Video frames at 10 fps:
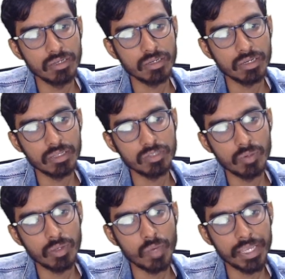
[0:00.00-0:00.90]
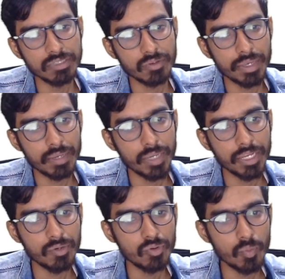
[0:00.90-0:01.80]
and this will be y square by
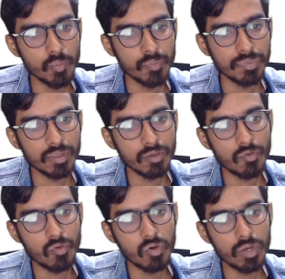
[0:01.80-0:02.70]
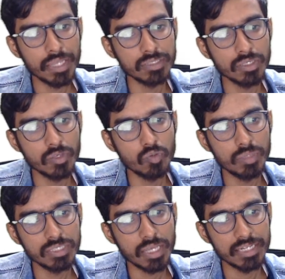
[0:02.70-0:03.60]
2. 4x cube
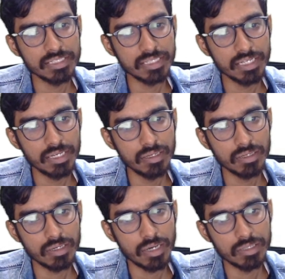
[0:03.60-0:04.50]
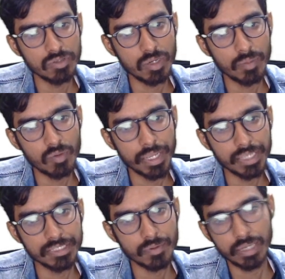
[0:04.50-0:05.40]
is constant, will be y
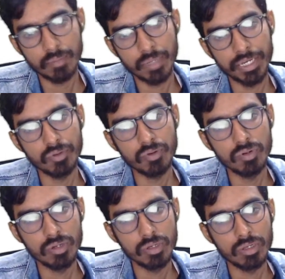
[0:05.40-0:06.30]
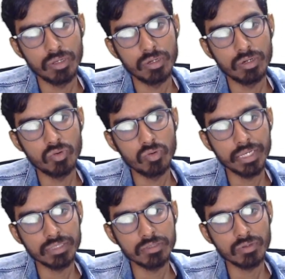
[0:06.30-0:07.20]
square by 2.
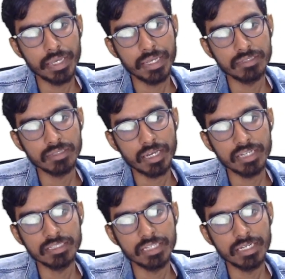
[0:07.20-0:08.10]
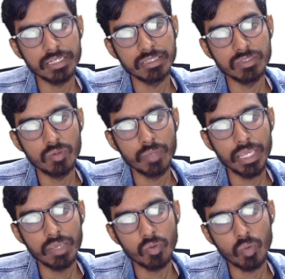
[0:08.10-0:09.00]
2x square is constant, this will
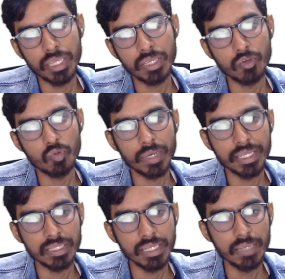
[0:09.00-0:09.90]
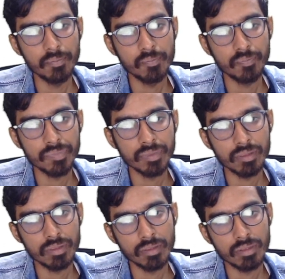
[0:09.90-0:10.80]
be y cube by 3.
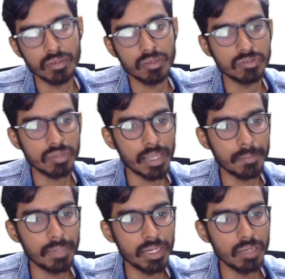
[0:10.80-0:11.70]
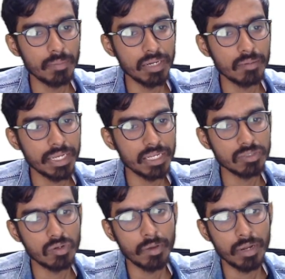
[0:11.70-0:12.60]
The upper limit minus
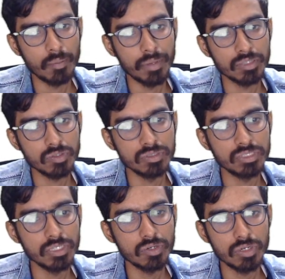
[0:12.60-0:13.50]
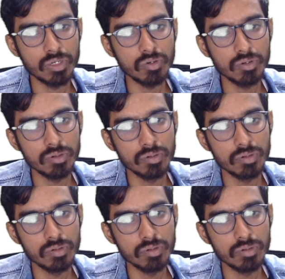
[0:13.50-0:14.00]
lower limit. So 0 to